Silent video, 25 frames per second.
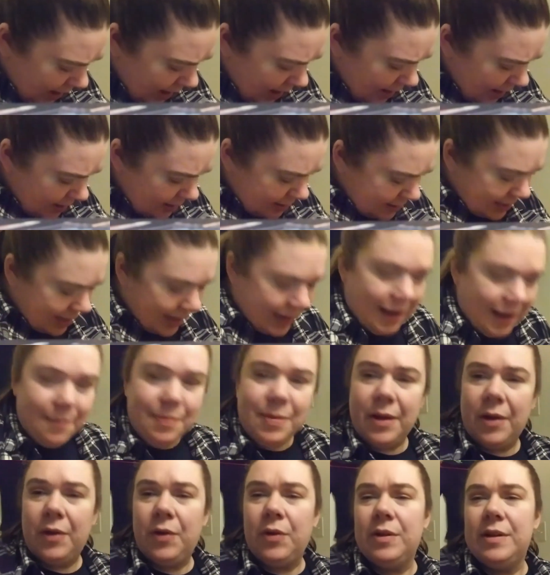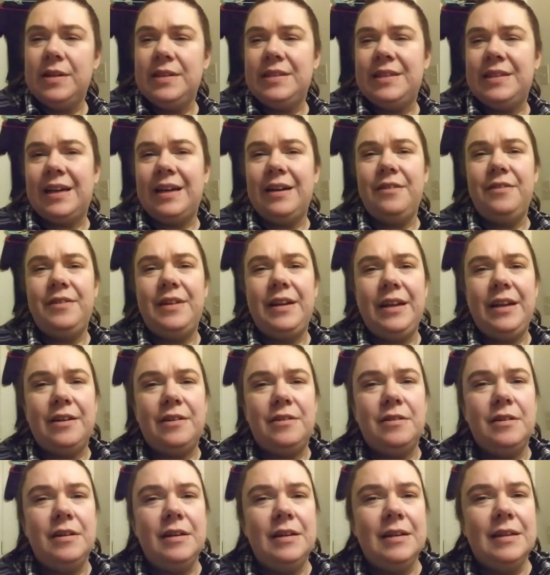can't take up the whole entire
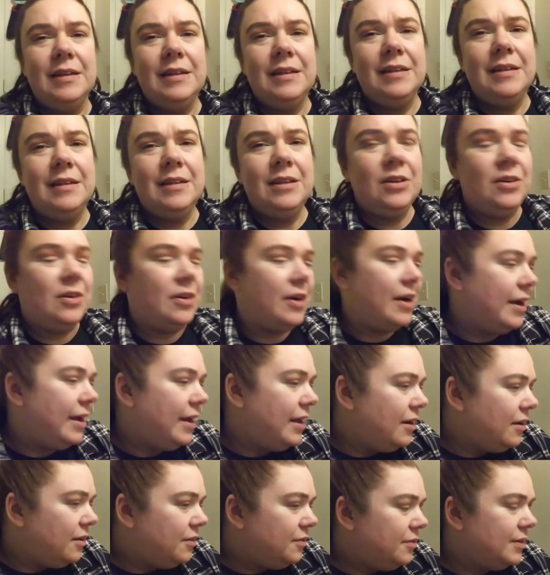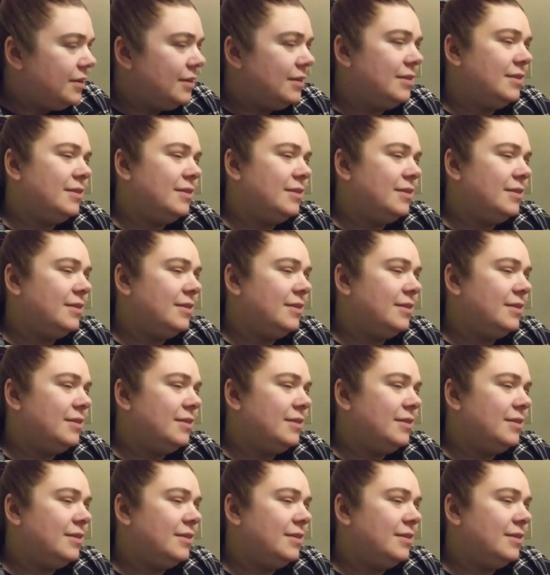video crying over